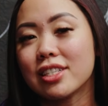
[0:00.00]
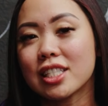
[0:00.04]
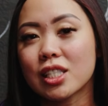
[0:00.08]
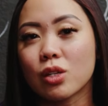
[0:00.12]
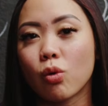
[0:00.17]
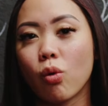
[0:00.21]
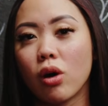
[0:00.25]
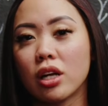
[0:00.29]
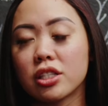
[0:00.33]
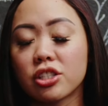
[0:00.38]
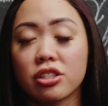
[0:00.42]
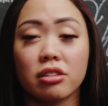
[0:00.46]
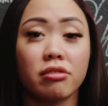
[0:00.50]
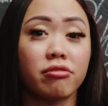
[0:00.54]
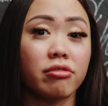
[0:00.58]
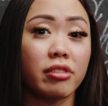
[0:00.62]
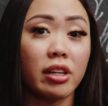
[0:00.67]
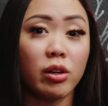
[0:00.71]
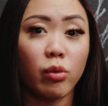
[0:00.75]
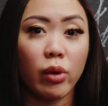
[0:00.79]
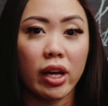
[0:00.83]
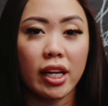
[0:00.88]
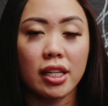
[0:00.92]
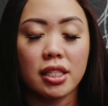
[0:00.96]
squats or
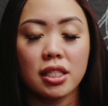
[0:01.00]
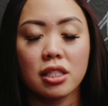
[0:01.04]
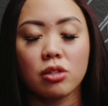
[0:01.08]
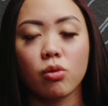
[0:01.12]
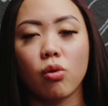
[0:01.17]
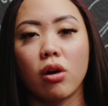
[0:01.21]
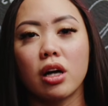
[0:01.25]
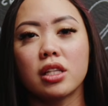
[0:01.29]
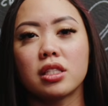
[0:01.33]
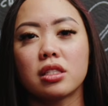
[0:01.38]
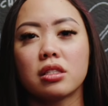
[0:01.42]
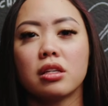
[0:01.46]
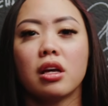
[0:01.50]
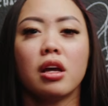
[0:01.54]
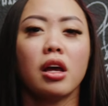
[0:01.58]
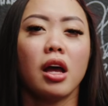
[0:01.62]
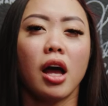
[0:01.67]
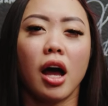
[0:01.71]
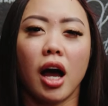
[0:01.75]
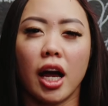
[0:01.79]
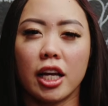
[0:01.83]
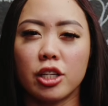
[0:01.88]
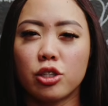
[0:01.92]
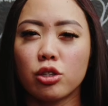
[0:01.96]
free weighted squats.
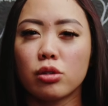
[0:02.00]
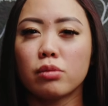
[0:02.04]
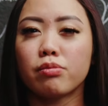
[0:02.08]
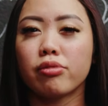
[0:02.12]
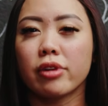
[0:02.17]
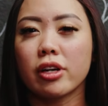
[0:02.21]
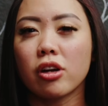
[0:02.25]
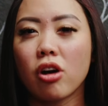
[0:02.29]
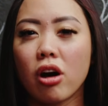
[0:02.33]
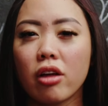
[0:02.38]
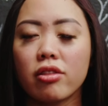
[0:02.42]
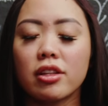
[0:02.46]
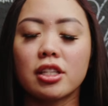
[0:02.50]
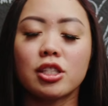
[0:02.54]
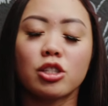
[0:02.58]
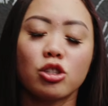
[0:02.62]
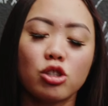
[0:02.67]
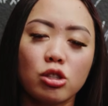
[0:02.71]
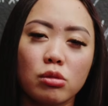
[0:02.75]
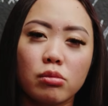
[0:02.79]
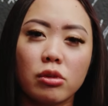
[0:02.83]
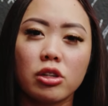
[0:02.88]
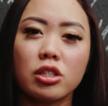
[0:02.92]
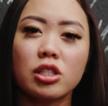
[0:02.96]
I do bring on the
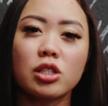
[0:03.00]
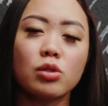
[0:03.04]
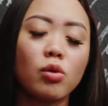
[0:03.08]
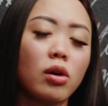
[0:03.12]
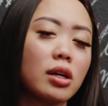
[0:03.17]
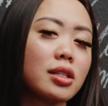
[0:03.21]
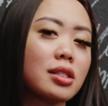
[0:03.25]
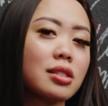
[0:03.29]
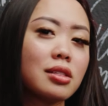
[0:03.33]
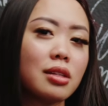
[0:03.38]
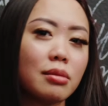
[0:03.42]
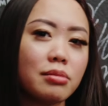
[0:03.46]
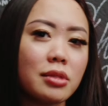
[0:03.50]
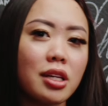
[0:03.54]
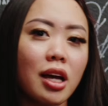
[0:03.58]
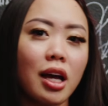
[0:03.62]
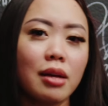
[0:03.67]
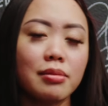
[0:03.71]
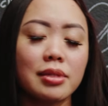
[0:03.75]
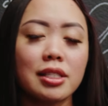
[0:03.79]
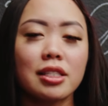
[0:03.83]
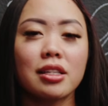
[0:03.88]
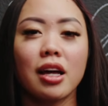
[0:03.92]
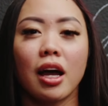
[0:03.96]
sumo squats
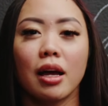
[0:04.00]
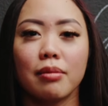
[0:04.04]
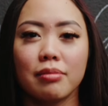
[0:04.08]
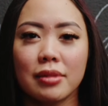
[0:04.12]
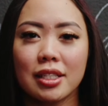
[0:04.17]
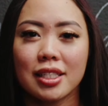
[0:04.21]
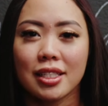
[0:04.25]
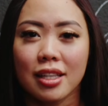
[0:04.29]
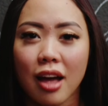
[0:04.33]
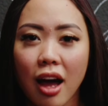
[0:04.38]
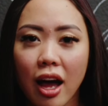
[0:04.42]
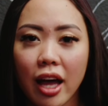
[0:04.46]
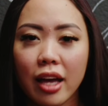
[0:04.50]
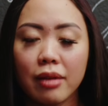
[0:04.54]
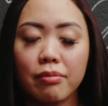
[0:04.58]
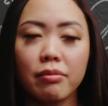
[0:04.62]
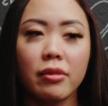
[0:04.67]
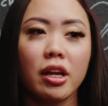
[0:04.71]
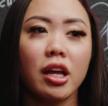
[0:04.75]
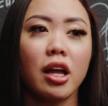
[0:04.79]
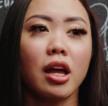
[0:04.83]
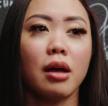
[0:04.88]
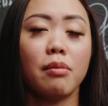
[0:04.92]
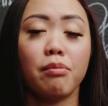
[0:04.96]
sometimes time to time,
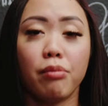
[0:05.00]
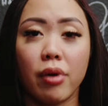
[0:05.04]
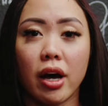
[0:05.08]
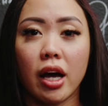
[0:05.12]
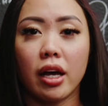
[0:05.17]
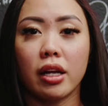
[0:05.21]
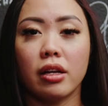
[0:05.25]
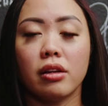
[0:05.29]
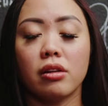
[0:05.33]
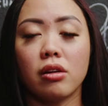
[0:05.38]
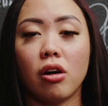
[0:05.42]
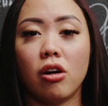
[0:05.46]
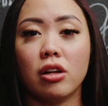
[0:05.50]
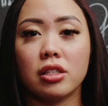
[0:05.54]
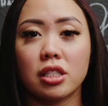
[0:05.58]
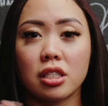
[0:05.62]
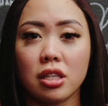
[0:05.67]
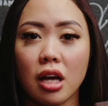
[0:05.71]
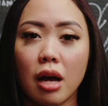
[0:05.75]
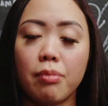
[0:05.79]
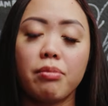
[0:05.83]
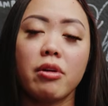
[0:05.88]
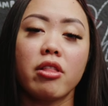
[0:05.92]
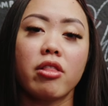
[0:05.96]
but on
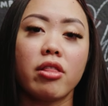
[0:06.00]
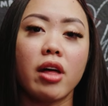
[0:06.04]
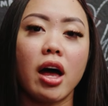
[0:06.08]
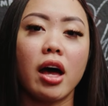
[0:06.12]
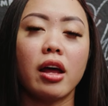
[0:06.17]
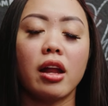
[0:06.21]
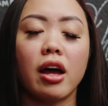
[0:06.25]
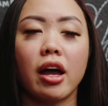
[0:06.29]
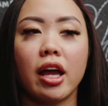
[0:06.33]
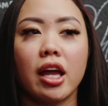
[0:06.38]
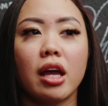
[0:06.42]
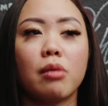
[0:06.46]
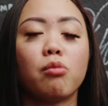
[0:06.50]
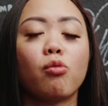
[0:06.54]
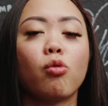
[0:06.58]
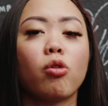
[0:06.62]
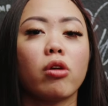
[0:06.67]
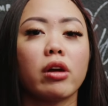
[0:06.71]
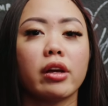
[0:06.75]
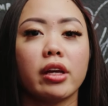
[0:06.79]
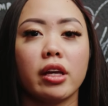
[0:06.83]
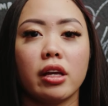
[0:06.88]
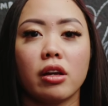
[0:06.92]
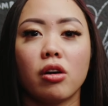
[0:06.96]
top of that, I am
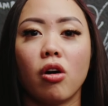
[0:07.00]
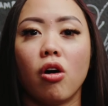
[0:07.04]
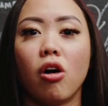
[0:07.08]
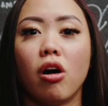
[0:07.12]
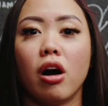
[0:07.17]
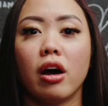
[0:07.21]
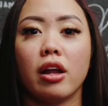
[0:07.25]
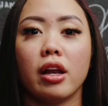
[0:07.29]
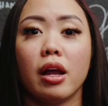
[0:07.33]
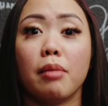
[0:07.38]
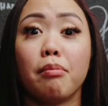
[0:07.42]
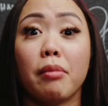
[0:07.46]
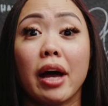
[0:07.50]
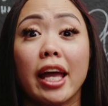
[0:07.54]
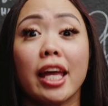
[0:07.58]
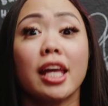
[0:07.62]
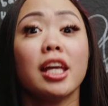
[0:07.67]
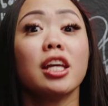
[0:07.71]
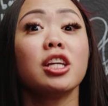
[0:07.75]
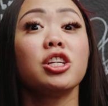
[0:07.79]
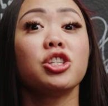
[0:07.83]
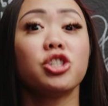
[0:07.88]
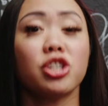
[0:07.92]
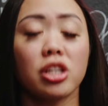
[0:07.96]
working on my
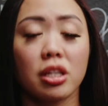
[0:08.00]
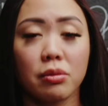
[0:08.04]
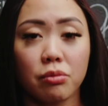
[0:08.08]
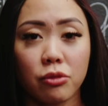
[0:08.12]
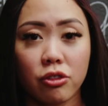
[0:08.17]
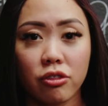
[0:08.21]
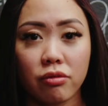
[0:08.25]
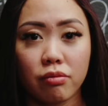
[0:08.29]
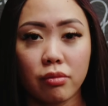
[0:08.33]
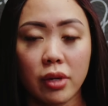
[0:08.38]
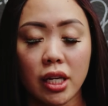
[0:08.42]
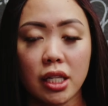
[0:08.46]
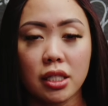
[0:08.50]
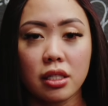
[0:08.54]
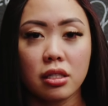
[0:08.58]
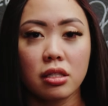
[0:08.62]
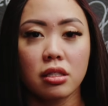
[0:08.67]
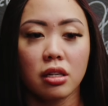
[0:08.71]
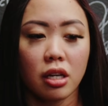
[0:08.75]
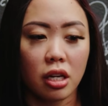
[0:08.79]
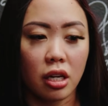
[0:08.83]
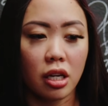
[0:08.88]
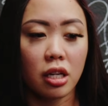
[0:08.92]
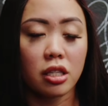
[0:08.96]
hinging
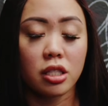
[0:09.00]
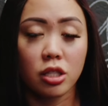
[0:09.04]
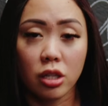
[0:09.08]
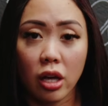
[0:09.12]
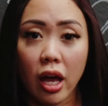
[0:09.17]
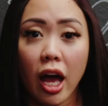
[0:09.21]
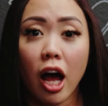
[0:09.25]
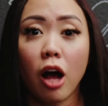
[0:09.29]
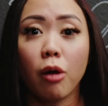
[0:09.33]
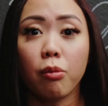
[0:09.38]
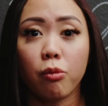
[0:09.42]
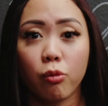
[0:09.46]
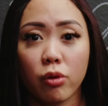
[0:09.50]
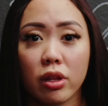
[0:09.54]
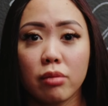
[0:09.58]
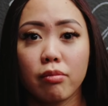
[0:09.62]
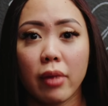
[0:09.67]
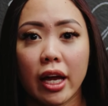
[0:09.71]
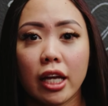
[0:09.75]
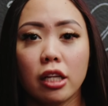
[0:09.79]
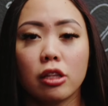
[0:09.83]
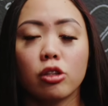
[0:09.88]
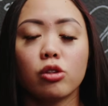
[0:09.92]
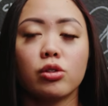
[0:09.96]
movements to help with
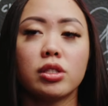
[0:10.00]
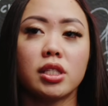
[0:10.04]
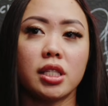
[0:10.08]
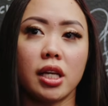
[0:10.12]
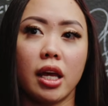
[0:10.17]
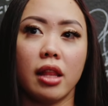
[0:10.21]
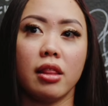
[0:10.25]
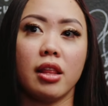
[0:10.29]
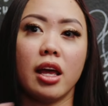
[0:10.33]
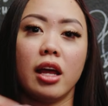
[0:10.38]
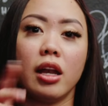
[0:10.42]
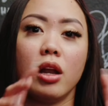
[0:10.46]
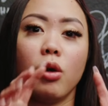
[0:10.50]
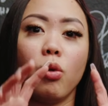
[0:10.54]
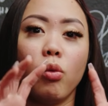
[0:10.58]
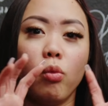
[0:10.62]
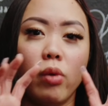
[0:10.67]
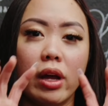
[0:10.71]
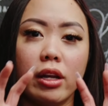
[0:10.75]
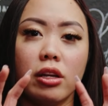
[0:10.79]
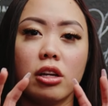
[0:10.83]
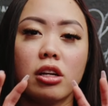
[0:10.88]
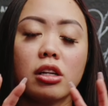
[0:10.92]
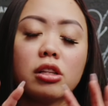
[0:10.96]
my glutes. And then
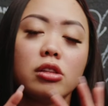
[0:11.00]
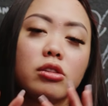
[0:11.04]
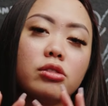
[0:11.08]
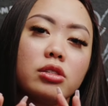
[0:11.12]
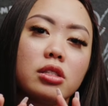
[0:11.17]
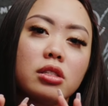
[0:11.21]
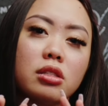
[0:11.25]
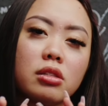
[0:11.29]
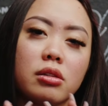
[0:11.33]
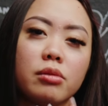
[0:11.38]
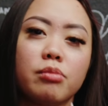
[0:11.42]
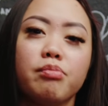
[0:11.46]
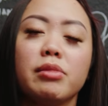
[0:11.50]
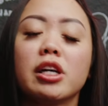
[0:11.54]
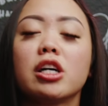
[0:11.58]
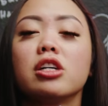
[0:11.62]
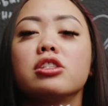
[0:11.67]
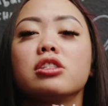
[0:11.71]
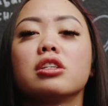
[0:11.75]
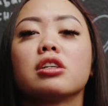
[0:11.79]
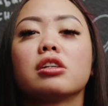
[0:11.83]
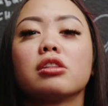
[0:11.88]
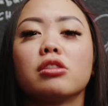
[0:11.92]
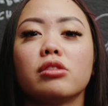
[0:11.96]
when your glutes,
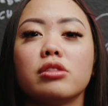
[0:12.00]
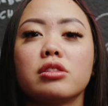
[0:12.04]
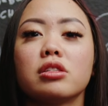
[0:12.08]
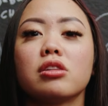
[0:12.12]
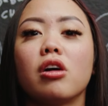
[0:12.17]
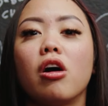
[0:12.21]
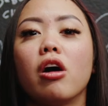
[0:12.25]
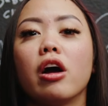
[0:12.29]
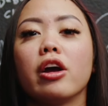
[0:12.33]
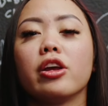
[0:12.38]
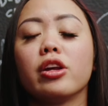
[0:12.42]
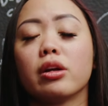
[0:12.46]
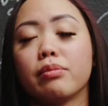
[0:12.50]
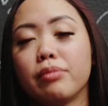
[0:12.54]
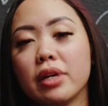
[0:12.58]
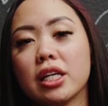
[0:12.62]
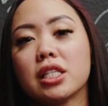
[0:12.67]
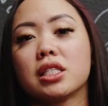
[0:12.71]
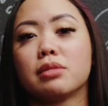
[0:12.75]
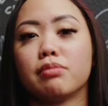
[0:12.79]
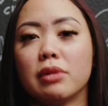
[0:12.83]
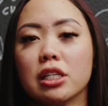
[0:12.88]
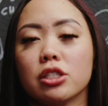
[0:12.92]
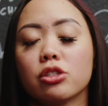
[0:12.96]
because your glutes are your
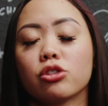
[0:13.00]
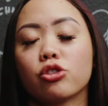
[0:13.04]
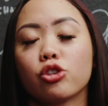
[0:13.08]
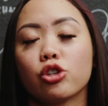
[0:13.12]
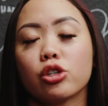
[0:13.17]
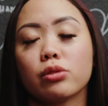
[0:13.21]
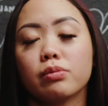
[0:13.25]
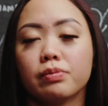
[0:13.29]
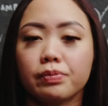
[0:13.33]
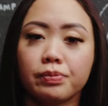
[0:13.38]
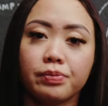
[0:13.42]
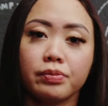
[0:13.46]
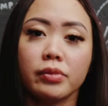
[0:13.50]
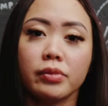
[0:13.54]
biggest muscle group,